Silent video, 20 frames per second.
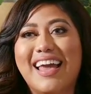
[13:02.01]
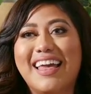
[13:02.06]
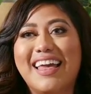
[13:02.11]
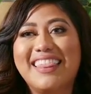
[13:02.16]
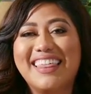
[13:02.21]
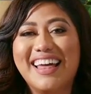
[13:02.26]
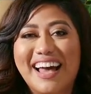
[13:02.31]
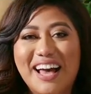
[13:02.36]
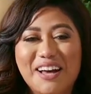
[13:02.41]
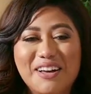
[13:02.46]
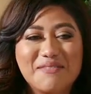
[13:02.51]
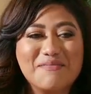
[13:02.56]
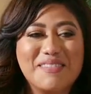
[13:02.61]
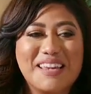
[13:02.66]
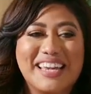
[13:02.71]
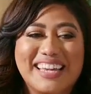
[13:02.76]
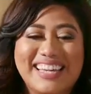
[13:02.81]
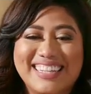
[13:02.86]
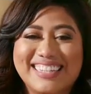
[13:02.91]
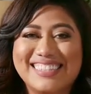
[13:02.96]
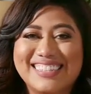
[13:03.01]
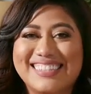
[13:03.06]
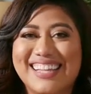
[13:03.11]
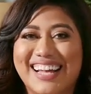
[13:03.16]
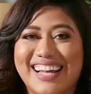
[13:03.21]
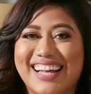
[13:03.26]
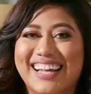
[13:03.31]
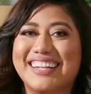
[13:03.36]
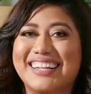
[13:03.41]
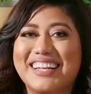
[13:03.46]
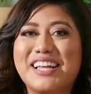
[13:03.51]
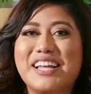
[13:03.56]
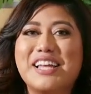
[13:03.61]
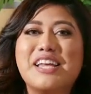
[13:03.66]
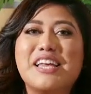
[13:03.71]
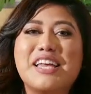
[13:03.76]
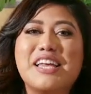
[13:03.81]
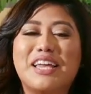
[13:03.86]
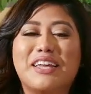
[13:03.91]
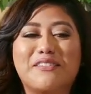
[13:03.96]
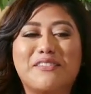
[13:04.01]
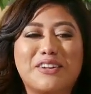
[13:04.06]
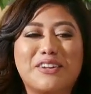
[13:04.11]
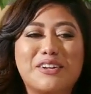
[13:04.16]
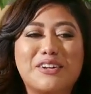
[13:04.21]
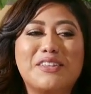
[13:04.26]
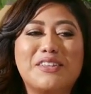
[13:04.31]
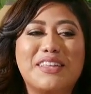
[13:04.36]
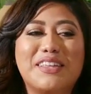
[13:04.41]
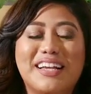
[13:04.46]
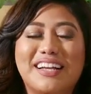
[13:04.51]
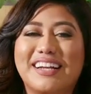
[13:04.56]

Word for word: and that means that if you're